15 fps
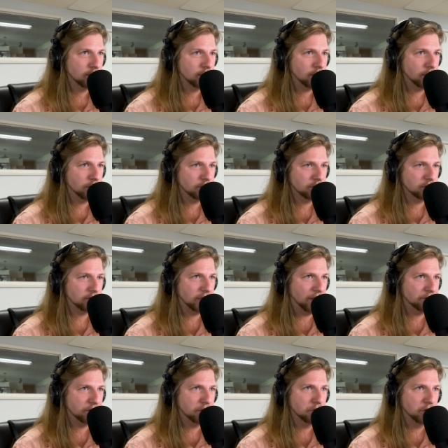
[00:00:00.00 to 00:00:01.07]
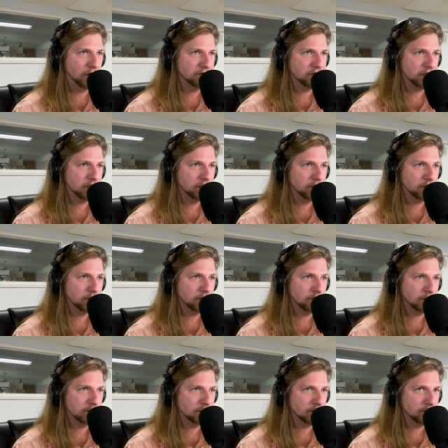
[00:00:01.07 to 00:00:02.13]
Oh, it's just after you drive check, you could do
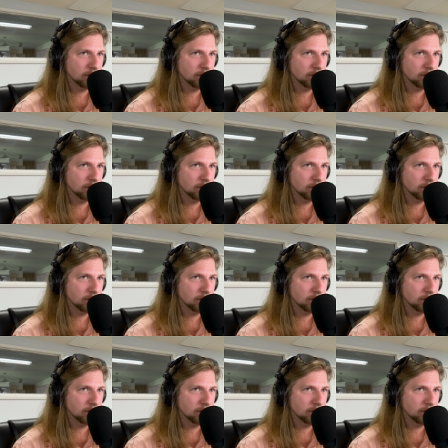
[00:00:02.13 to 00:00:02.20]
it.